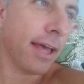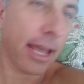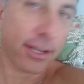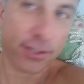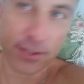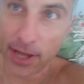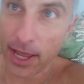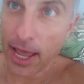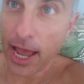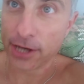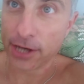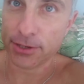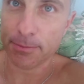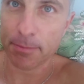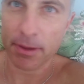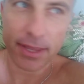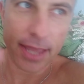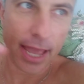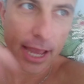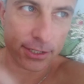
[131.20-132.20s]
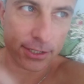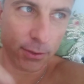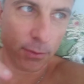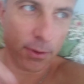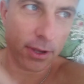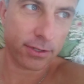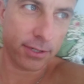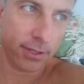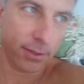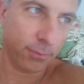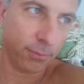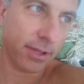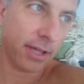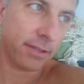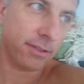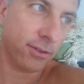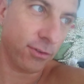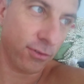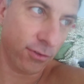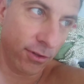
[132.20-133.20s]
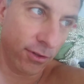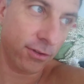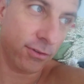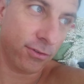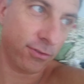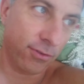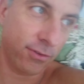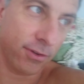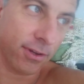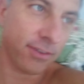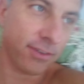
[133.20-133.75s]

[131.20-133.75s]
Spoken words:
Actually, I'm like, yeah, actually, it was at this